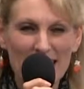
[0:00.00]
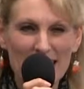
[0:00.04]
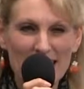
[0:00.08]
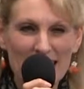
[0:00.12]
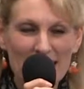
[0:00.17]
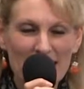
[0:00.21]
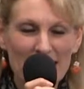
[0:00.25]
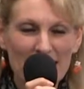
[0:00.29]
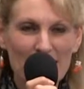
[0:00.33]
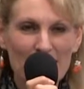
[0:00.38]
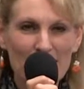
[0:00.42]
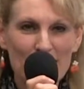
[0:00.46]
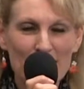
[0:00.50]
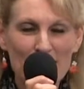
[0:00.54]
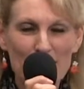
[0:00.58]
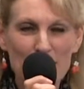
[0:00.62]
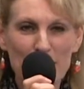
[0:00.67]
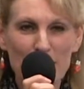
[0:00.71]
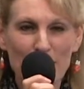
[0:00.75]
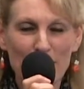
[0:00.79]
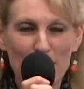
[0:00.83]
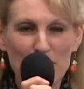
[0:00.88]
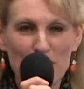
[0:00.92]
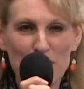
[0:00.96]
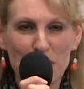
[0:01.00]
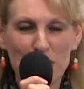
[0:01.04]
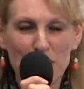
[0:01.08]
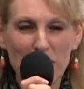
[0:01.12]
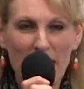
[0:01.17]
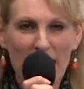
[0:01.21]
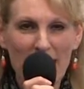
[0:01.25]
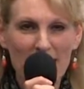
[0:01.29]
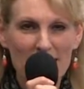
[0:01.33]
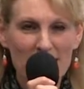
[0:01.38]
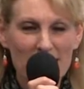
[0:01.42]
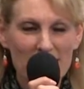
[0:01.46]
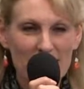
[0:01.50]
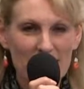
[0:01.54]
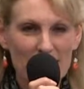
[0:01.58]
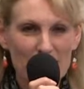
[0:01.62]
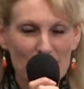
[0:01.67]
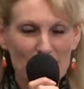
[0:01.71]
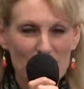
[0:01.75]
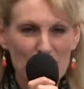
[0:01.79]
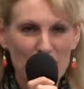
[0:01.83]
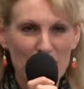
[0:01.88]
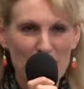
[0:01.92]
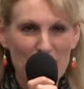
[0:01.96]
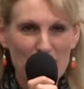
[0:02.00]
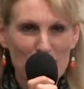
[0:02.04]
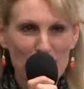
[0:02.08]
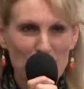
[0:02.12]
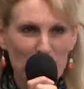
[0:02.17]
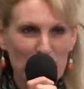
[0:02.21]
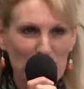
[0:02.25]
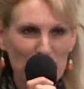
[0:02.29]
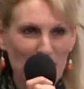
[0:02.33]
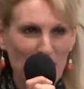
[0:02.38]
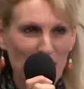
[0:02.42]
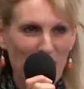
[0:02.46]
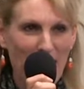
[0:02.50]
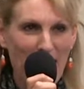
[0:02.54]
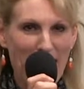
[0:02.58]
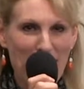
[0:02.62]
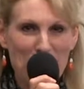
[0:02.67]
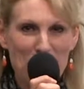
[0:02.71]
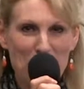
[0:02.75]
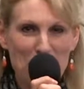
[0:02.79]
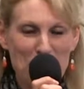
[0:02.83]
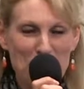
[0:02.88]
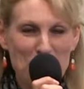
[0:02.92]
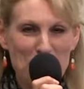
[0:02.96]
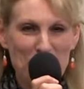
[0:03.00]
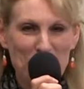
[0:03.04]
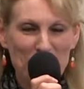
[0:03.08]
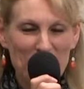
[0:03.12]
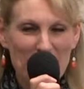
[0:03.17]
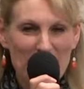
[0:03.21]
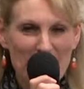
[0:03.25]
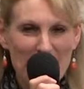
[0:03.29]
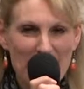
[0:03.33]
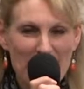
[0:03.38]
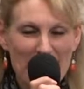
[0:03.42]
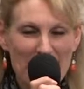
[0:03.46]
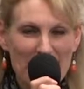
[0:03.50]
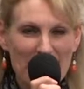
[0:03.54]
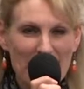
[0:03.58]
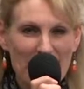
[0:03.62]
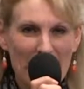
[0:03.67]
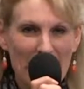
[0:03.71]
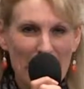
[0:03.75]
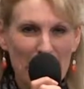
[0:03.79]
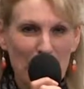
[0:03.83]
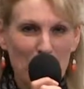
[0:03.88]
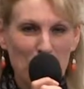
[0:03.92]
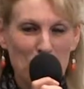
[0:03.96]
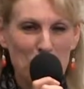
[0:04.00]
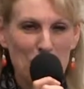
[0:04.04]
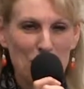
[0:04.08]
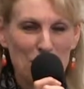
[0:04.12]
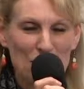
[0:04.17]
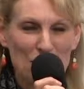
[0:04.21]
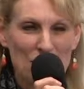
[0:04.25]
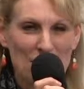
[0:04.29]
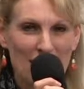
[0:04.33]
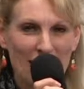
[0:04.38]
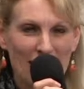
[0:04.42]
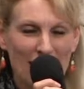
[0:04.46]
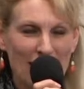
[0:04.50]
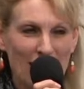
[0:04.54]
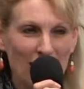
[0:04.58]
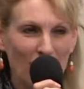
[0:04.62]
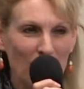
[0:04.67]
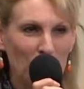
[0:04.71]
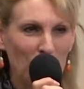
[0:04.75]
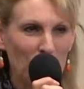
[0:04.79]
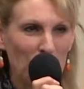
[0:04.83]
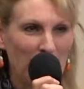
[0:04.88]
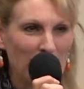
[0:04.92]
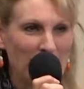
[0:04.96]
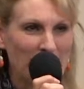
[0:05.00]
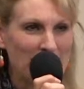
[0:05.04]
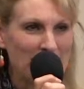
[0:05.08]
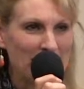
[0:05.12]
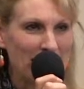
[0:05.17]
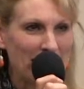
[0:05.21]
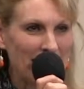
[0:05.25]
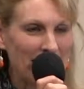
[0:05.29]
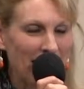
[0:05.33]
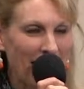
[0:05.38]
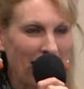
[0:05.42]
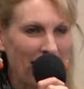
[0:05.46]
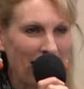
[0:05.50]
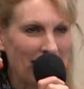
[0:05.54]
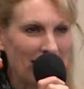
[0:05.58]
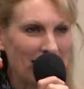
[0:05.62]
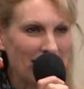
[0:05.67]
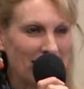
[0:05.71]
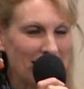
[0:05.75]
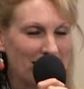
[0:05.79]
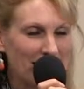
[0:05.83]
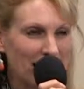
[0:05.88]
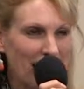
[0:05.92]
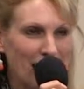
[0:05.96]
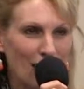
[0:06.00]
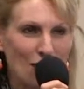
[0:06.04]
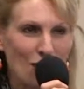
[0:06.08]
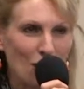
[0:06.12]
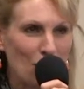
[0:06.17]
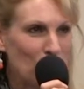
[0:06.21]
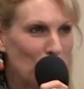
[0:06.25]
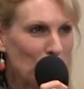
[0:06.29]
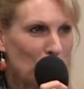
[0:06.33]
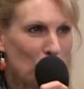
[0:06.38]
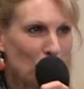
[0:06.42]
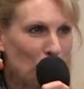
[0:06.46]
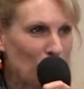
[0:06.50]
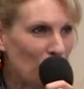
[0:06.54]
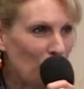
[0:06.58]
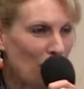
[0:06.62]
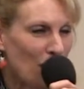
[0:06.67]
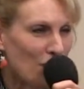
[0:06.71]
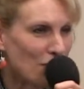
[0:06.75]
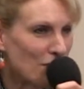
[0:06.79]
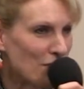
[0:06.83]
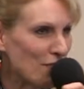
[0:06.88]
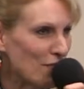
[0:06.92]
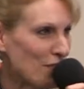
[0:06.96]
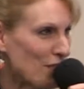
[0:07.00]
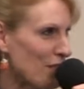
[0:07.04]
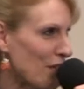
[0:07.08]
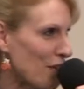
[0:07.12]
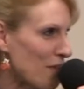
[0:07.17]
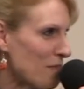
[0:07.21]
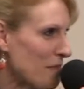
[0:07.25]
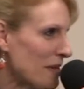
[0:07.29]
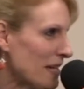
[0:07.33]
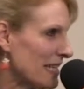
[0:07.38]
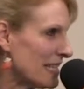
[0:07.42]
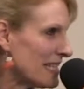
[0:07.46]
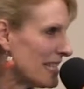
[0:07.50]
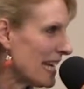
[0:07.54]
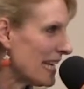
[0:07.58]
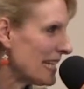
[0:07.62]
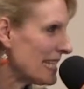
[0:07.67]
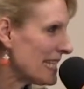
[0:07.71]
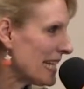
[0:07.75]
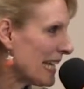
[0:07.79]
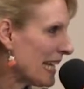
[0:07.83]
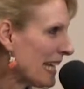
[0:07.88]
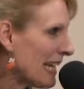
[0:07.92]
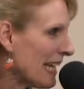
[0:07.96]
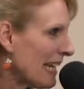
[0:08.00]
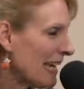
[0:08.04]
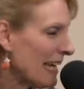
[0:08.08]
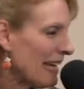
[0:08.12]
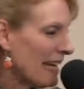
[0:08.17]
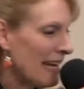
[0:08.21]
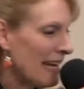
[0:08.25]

10 Spiritual Practices to Transform Your Life. And our book study on Wednesday nights, thank you for those of you that have been attending.